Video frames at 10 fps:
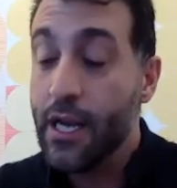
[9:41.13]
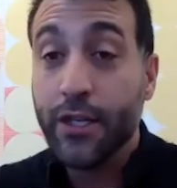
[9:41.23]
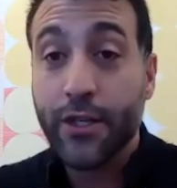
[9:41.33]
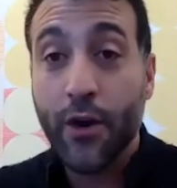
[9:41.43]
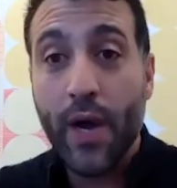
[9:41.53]

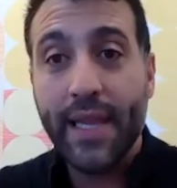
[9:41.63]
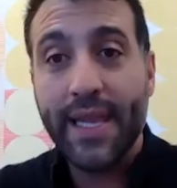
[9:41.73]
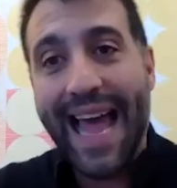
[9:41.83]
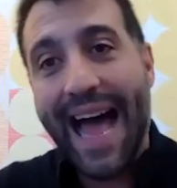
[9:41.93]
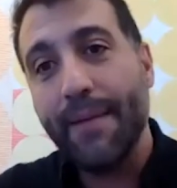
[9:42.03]
So in
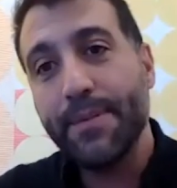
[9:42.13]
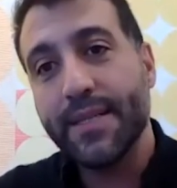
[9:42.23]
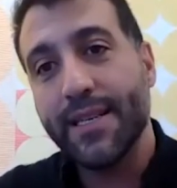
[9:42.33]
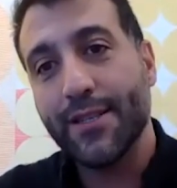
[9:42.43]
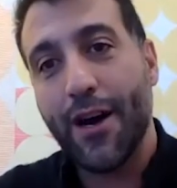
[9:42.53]
the
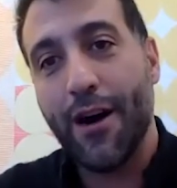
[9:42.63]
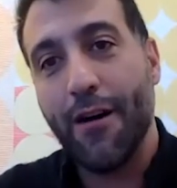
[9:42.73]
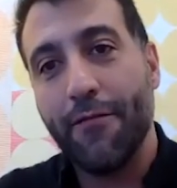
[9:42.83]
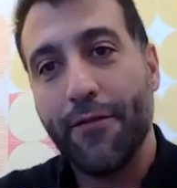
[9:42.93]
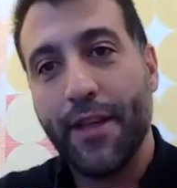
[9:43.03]
absence
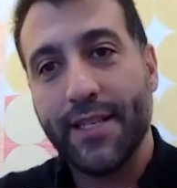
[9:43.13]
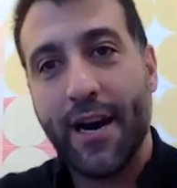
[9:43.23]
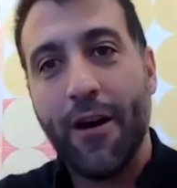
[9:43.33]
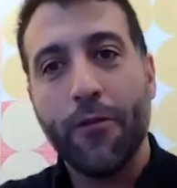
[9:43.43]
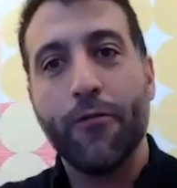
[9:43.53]
of this
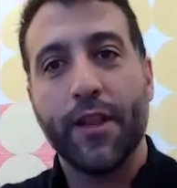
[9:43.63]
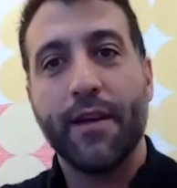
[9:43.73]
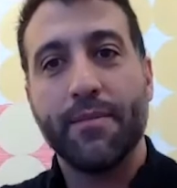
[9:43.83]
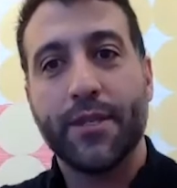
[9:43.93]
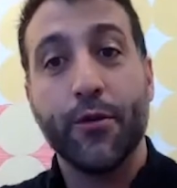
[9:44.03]

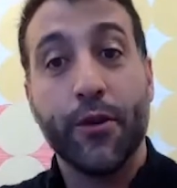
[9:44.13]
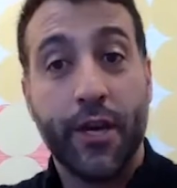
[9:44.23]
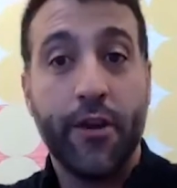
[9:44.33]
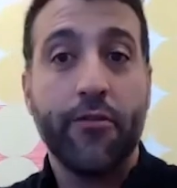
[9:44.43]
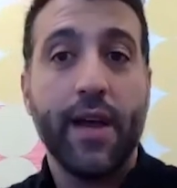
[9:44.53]
algorithm to
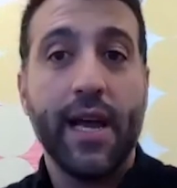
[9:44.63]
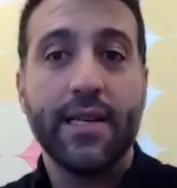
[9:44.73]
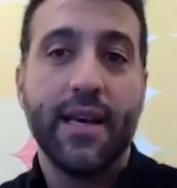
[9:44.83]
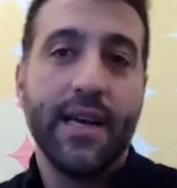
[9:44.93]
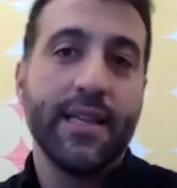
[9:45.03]
curate
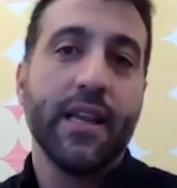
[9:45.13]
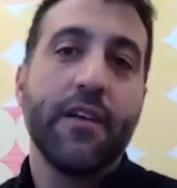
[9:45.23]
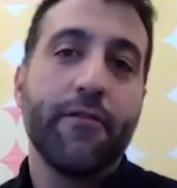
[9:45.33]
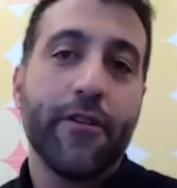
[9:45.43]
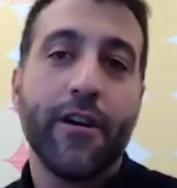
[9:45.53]
and
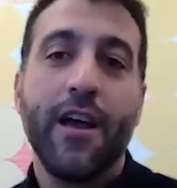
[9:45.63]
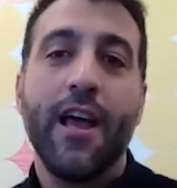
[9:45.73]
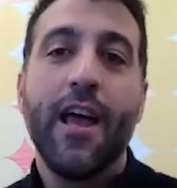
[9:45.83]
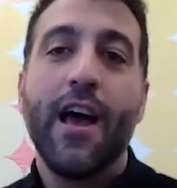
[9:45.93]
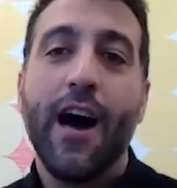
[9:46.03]
deliver
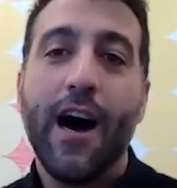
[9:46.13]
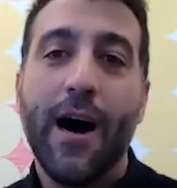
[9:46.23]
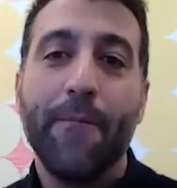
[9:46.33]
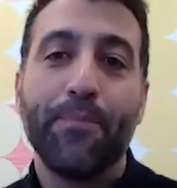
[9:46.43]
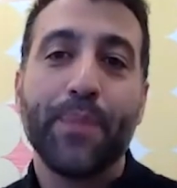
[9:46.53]

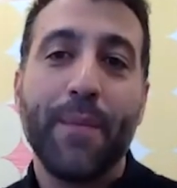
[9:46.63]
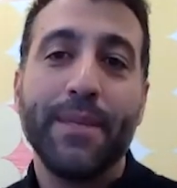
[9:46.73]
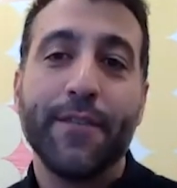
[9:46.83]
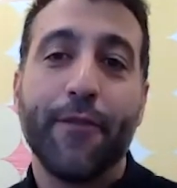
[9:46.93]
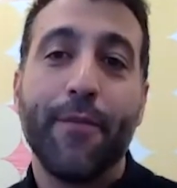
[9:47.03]

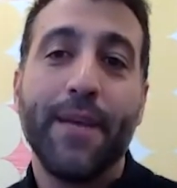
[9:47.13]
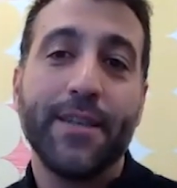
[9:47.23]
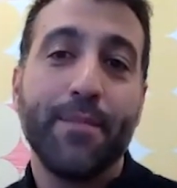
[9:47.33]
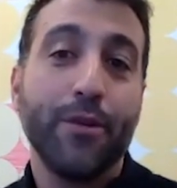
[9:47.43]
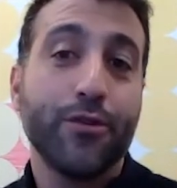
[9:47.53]

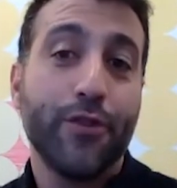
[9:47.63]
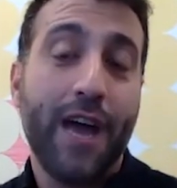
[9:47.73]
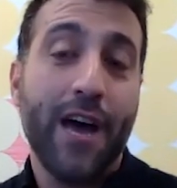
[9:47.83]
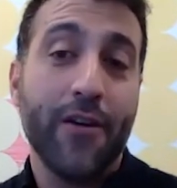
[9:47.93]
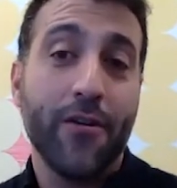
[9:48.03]
misinformation,
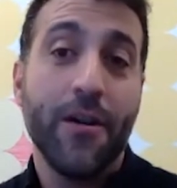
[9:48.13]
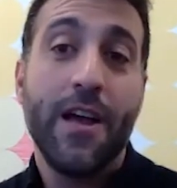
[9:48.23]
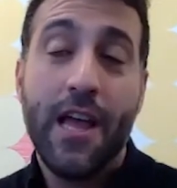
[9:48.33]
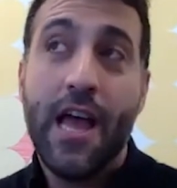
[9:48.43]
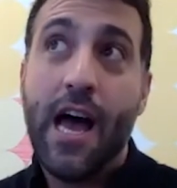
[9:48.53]
Bolsonaro,
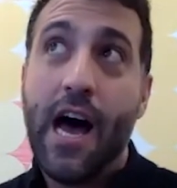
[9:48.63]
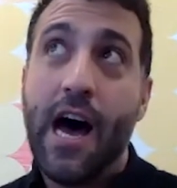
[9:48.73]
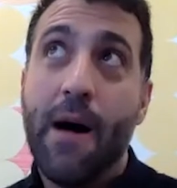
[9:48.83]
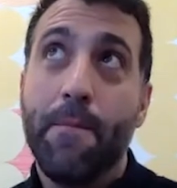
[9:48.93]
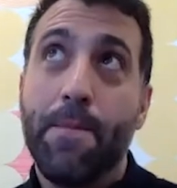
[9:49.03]

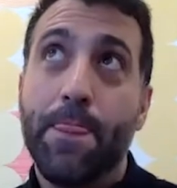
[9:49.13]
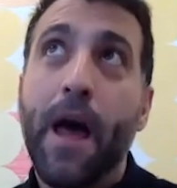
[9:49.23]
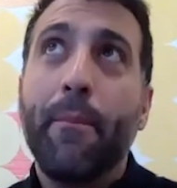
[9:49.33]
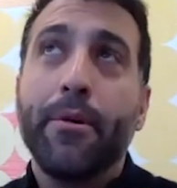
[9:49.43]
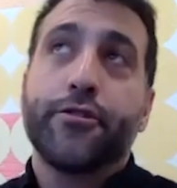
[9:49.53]

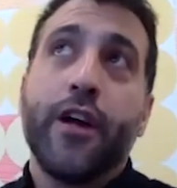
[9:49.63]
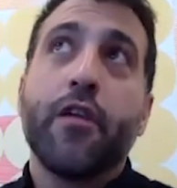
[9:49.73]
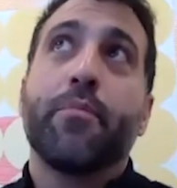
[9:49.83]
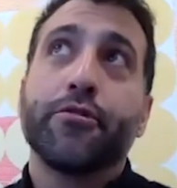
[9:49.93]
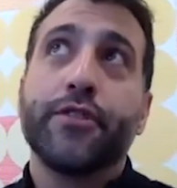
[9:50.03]
not
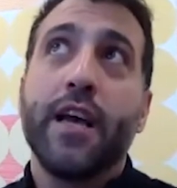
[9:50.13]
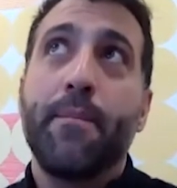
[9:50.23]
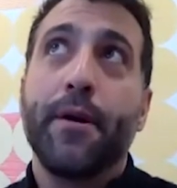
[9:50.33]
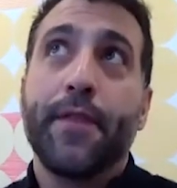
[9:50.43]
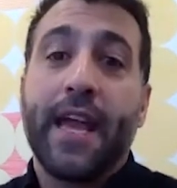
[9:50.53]
Bolsonaro per se,
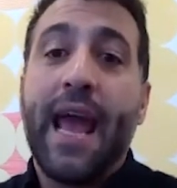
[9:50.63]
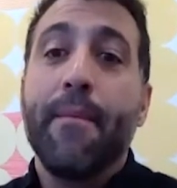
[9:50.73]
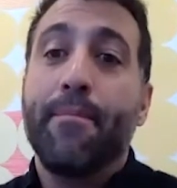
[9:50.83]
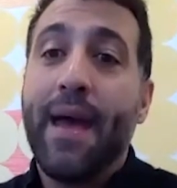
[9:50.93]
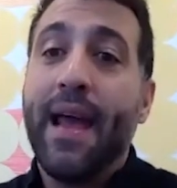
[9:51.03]
but the
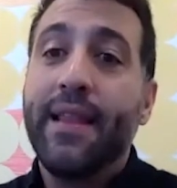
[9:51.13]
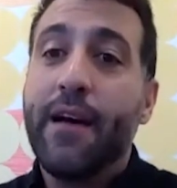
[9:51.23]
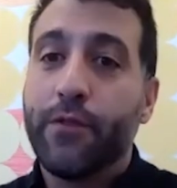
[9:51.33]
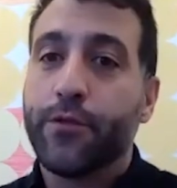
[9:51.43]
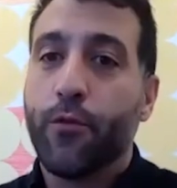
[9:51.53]
campaign that
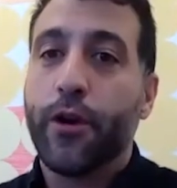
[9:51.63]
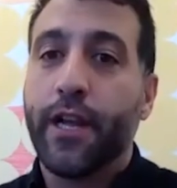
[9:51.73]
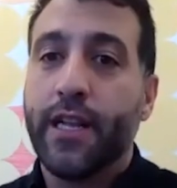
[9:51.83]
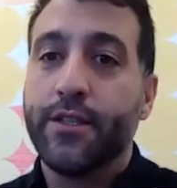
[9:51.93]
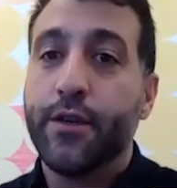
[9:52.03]
was
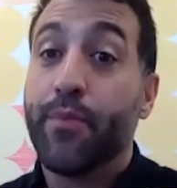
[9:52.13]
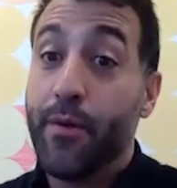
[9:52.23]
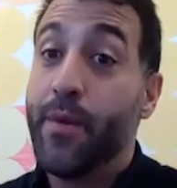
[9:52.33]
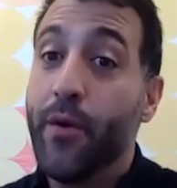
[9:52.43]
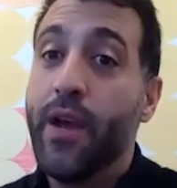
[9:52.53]
working to
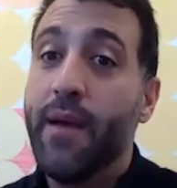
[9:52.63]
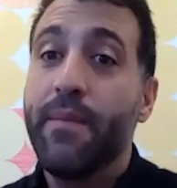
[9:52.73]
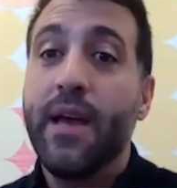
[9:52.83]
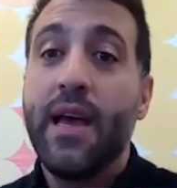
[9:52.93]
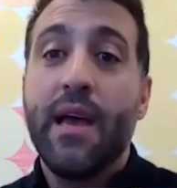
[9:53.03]
promote
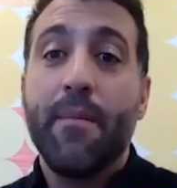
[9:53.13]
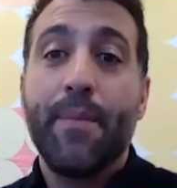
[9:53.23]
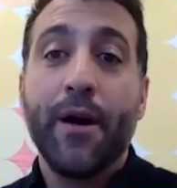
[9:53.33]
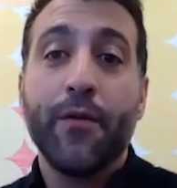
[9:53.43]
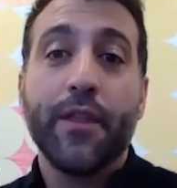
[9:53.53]
him,
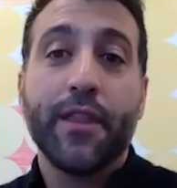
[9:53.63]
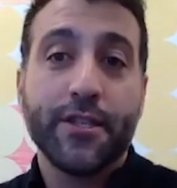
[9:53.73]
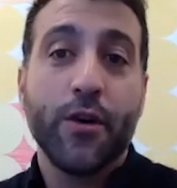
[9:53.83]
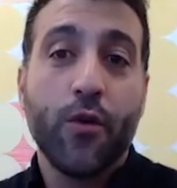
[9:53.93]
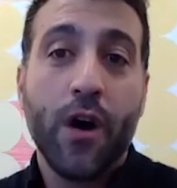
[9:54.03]
built the
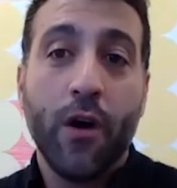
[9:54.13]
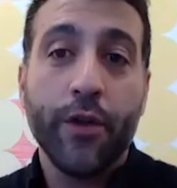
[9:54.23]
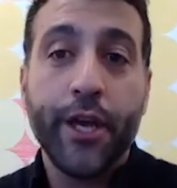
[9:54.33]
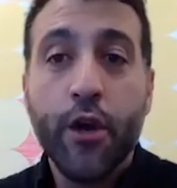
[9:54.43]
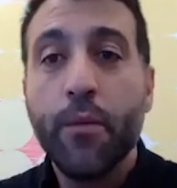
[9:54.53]
so-called
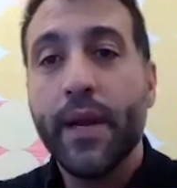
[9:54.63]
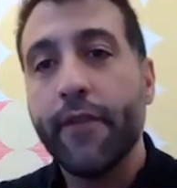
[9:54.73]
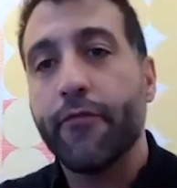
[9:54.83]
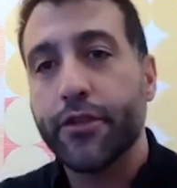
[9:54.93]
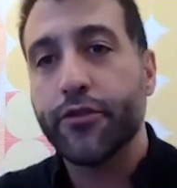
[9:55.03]
human
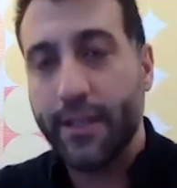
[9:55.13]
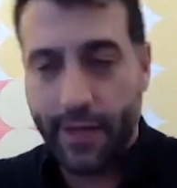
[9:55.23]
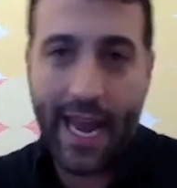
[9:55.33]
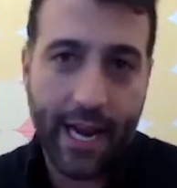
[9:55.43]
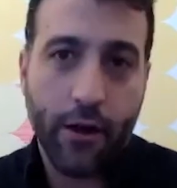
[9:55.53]
infrastructure
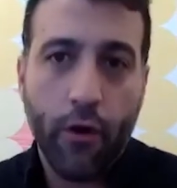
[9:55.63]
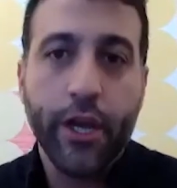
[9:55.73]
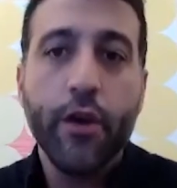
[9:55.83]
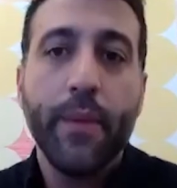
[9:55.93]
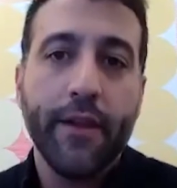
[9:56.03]
that I call
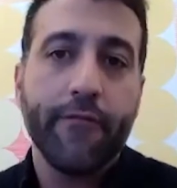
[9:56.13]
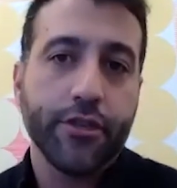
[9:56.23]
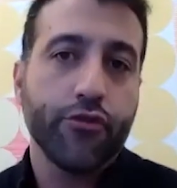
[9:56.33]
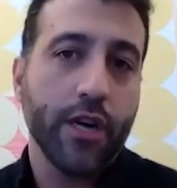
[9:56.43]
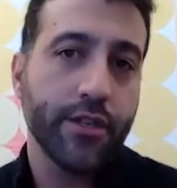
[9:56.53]
human
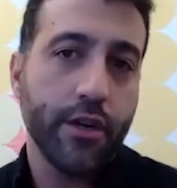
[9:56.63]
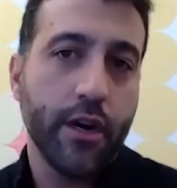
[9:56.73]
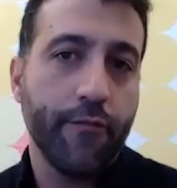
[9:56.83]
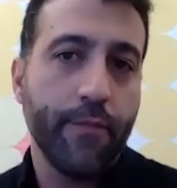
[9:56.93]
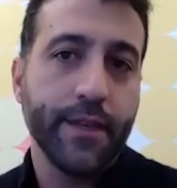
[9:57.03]
infrastructure
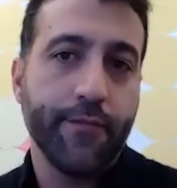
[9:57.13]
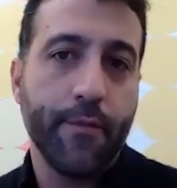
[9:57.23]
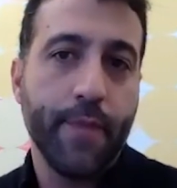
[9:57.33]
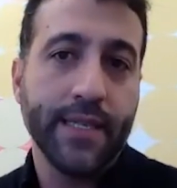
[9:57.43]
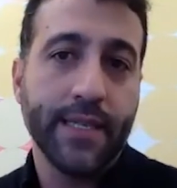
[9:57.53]
of
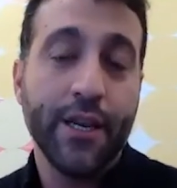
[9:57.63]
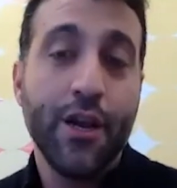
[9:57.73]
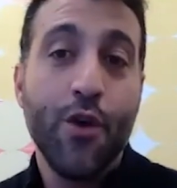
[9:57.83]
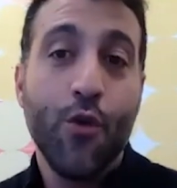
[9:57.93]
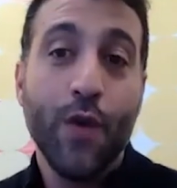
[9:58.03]
misinformation,
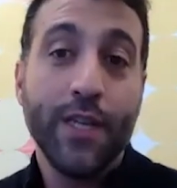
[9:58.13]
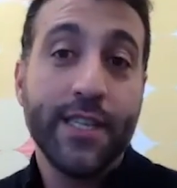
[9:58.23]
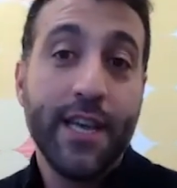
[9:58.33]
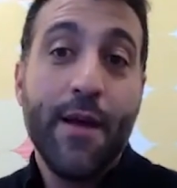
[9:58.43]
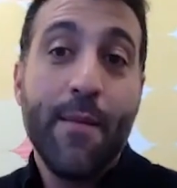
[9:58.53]

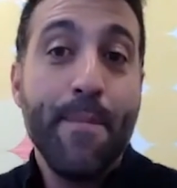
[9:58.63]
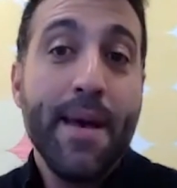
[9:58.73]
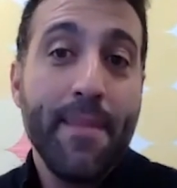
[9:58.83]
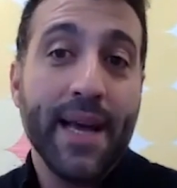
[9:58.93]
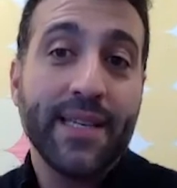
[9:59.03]
which
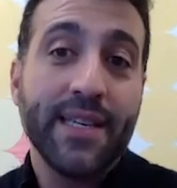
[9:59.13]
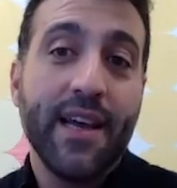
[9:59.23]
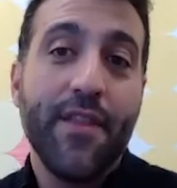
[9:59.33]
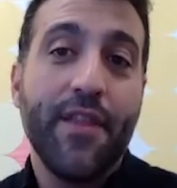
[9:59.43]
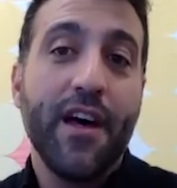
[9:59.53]
mimicked
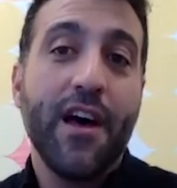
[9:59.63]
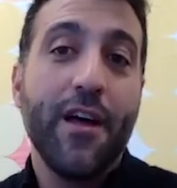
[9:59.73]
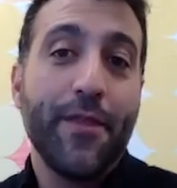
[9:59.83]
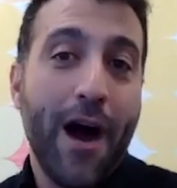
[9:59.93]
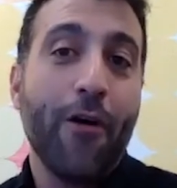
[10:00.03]

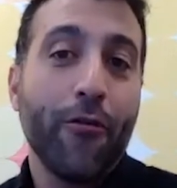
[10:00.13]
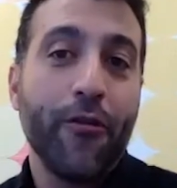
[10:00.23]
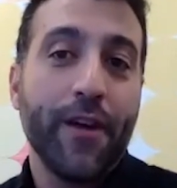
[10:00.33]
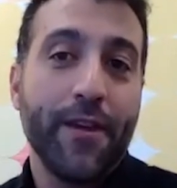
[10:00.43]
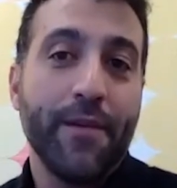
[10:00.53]
the
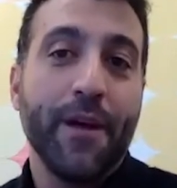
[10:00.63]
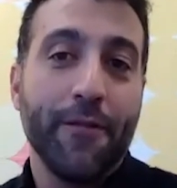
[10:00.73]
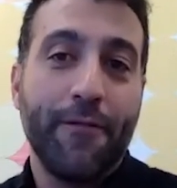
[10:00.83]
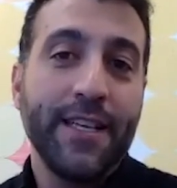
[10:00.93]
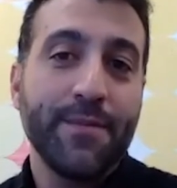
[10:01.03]
algorithm on
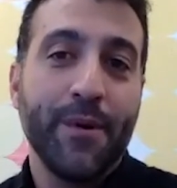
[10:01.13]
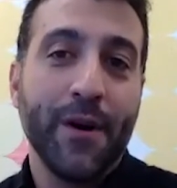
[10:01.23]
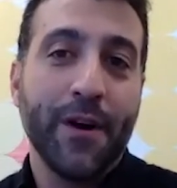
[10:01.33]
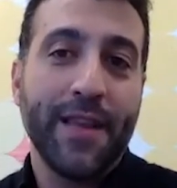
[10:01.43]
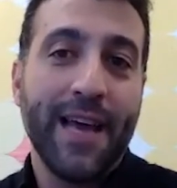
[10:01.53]

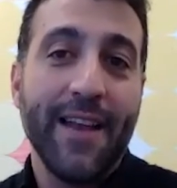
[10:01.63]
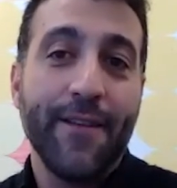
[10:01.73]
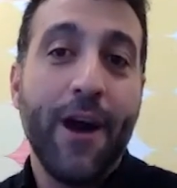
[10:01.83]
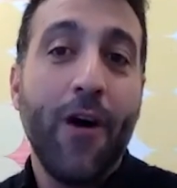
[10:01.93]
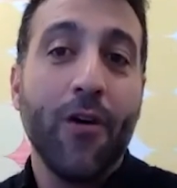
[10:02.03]
Facebook that
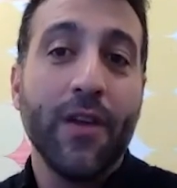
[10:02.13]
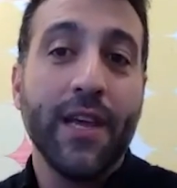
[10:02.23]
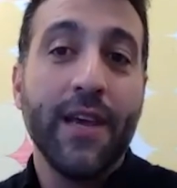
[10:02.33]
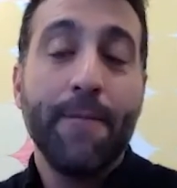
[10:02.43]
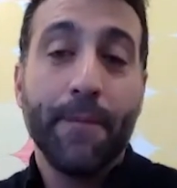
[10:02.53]
not
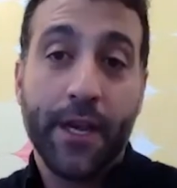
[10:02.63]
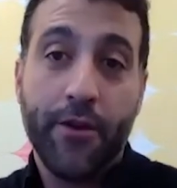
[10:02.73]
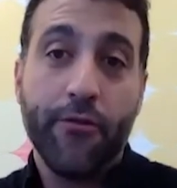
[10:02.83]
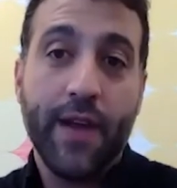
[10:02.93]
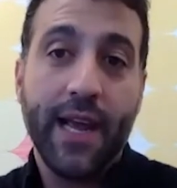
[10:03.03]
only
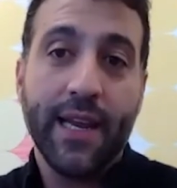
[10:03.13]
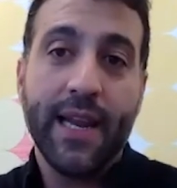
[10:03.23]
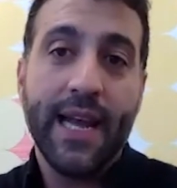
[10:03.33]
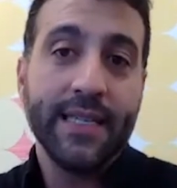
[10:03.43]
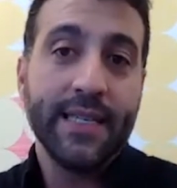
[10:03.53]

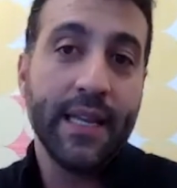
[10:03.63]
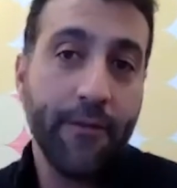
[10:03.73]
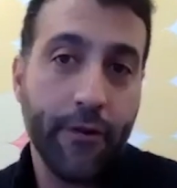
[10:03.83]
curated and delivered